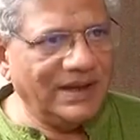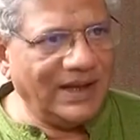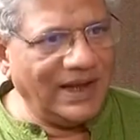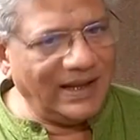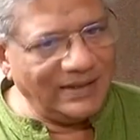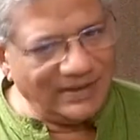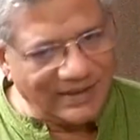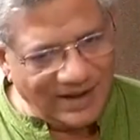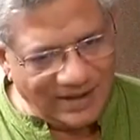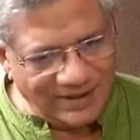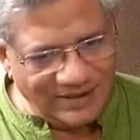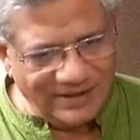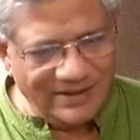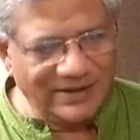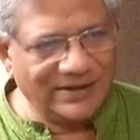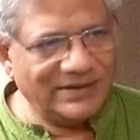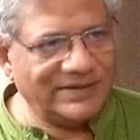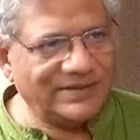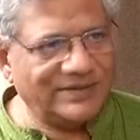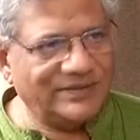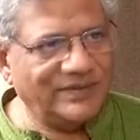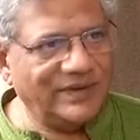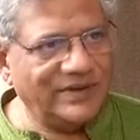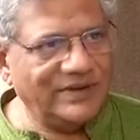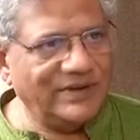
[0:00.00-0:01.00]
And then,
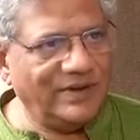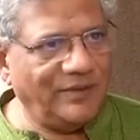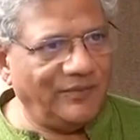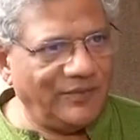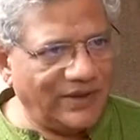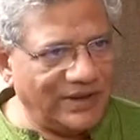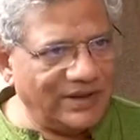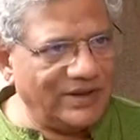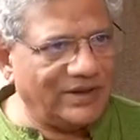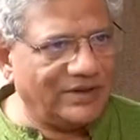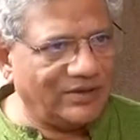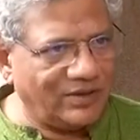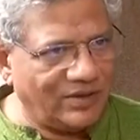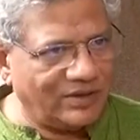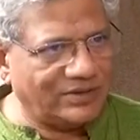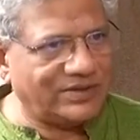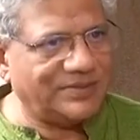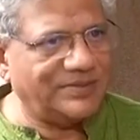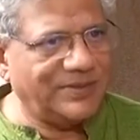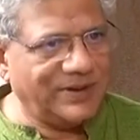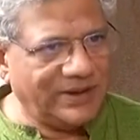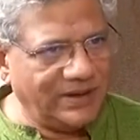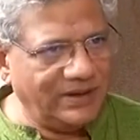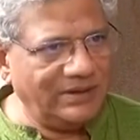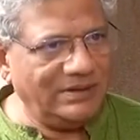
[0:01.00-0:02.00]
yes, when the, when the talks
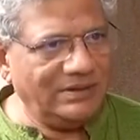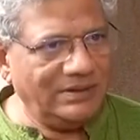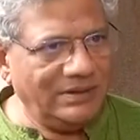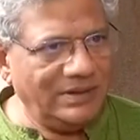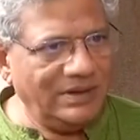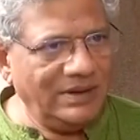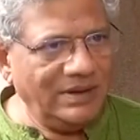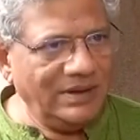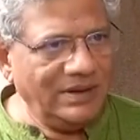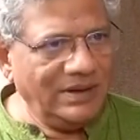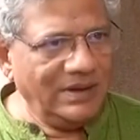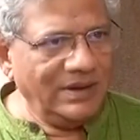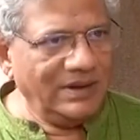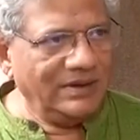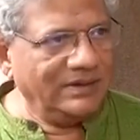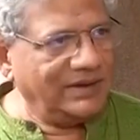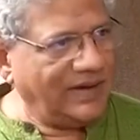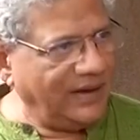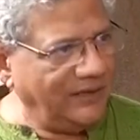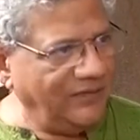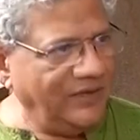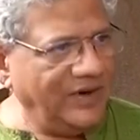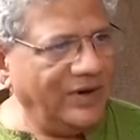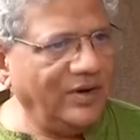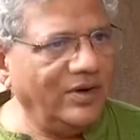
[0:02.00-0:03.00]
begin,
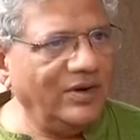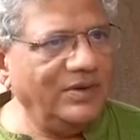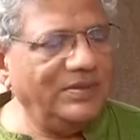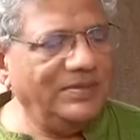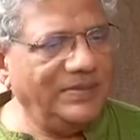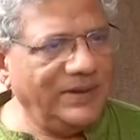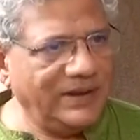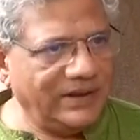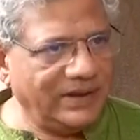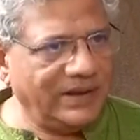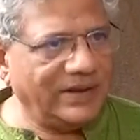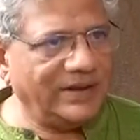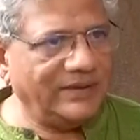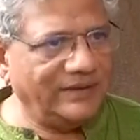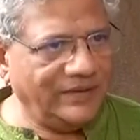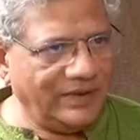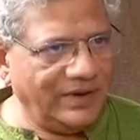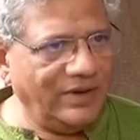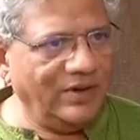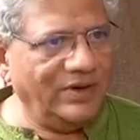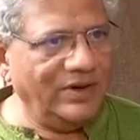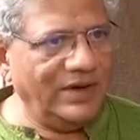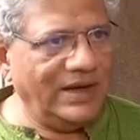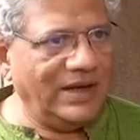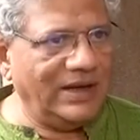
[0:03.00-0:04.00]
then we'll all be there.
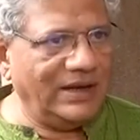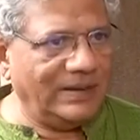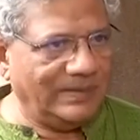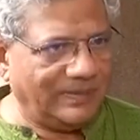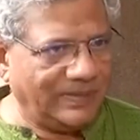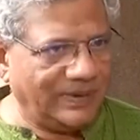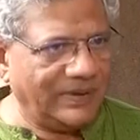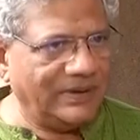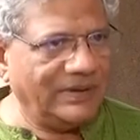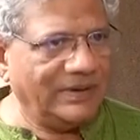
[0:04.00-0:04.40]
We'll all help.